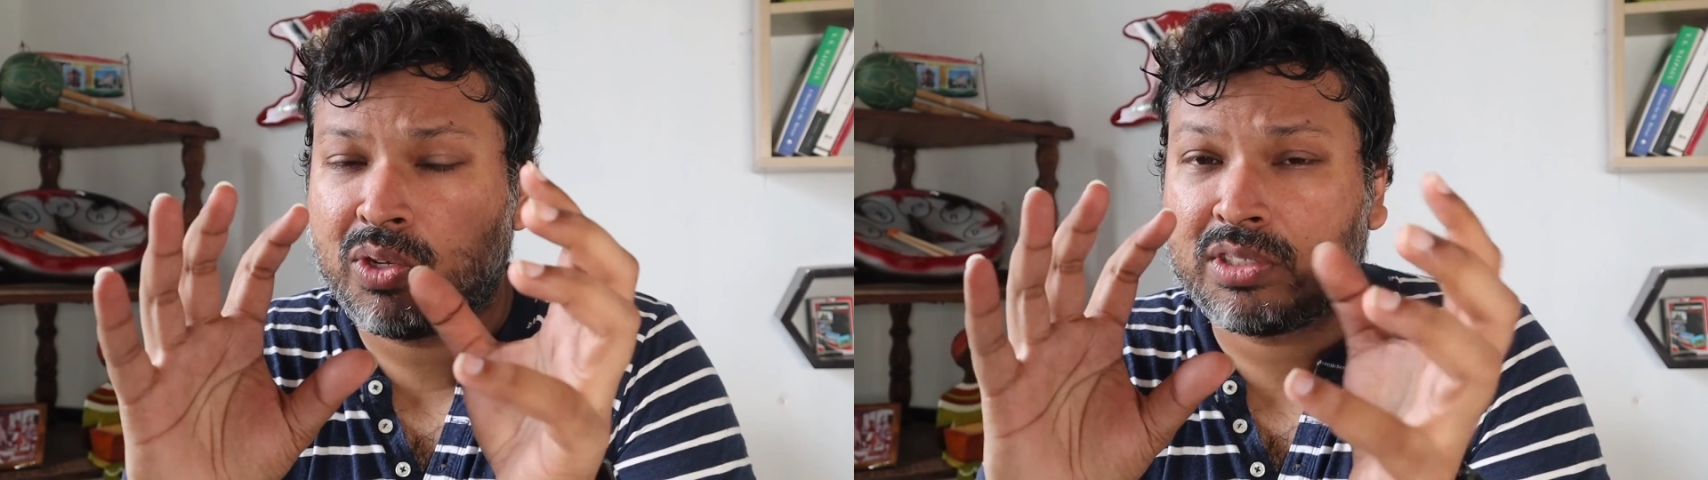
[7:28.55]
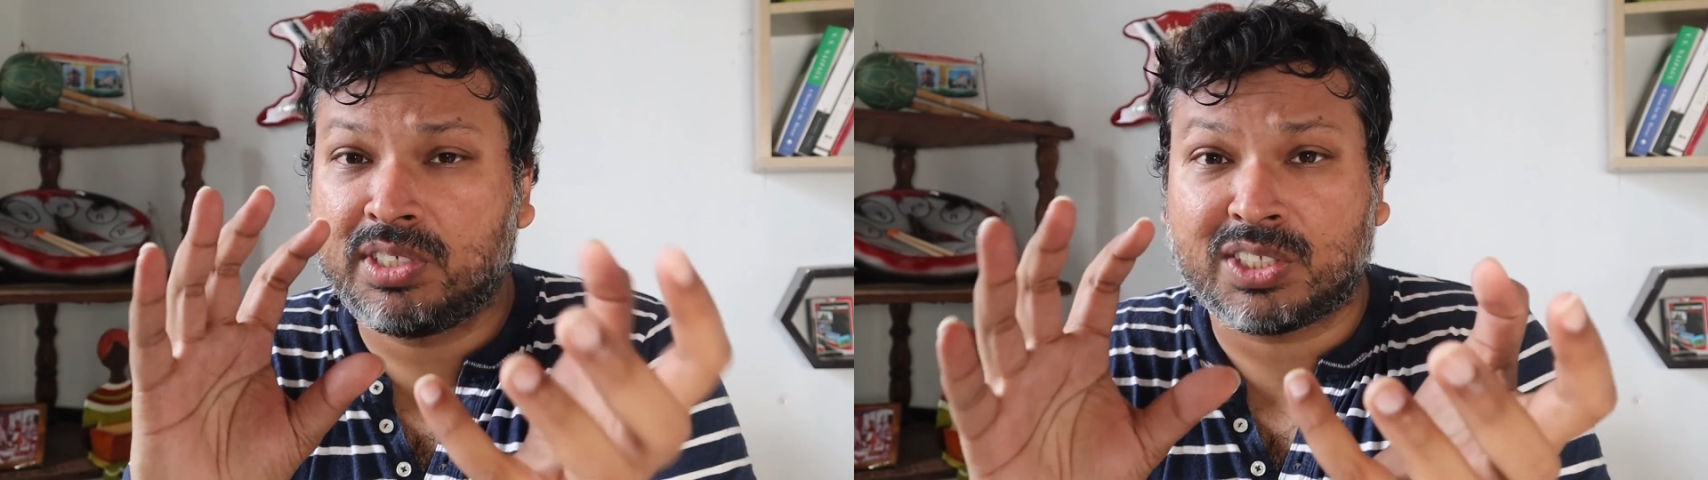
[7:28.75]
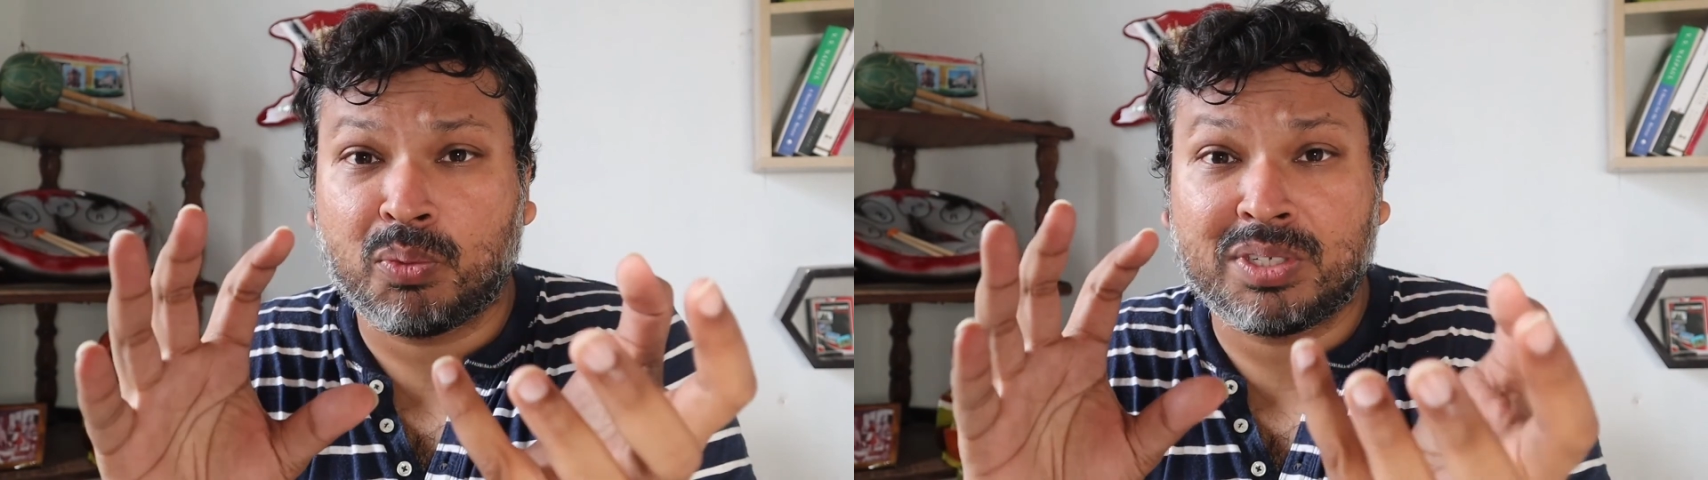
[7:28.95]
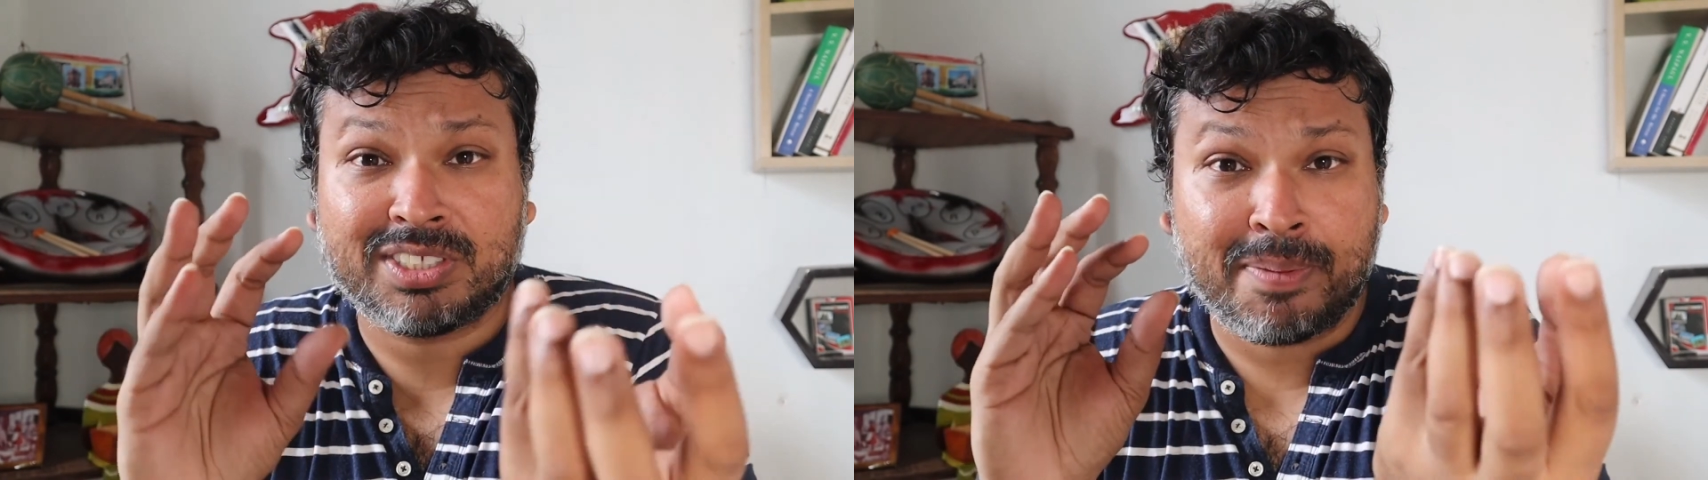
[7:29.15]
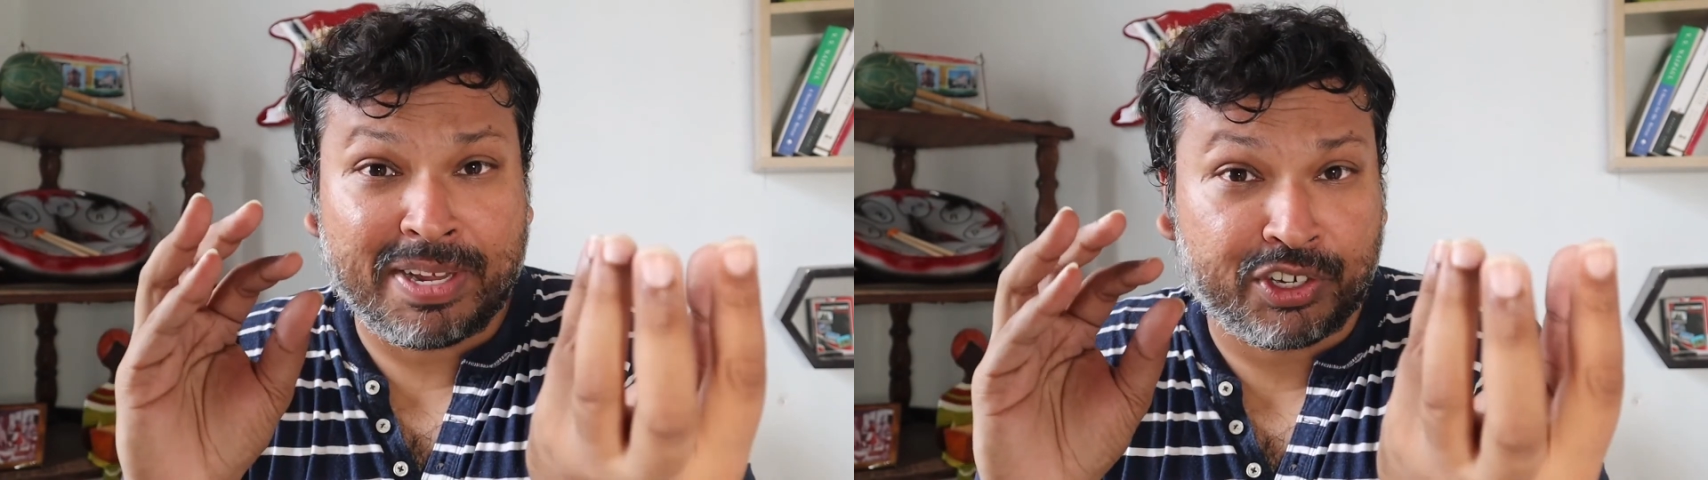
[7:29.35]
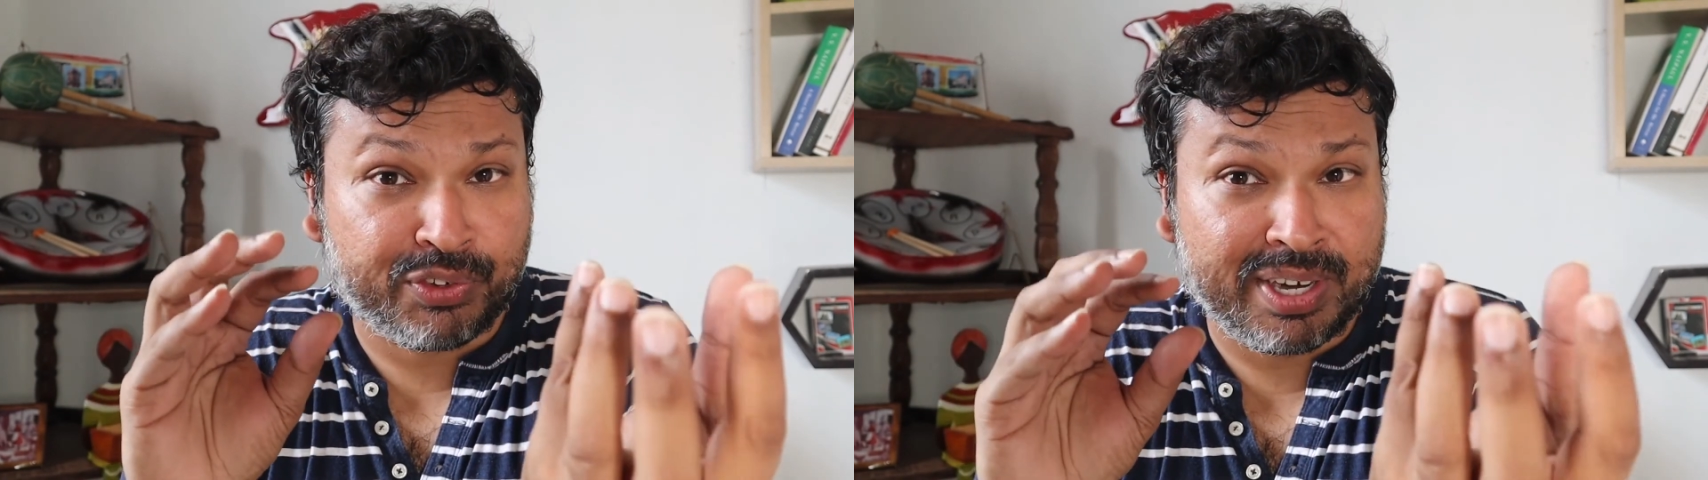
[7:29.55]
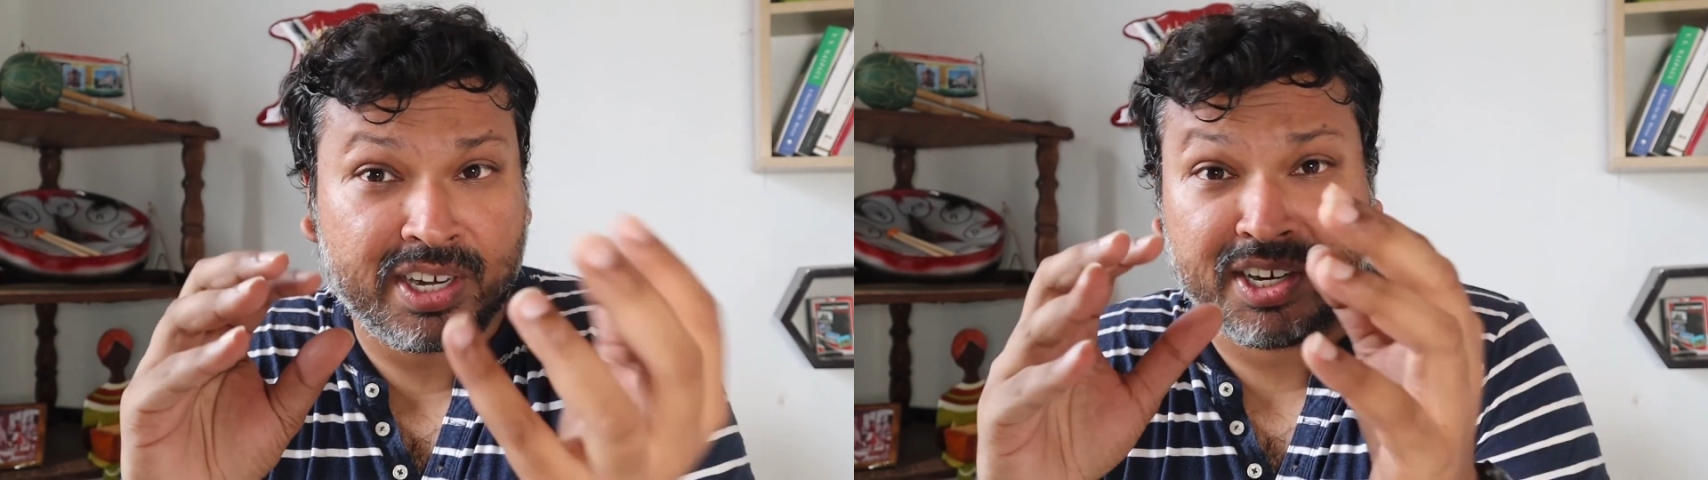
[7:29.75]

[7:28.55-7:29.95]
Certain ones they may shrink,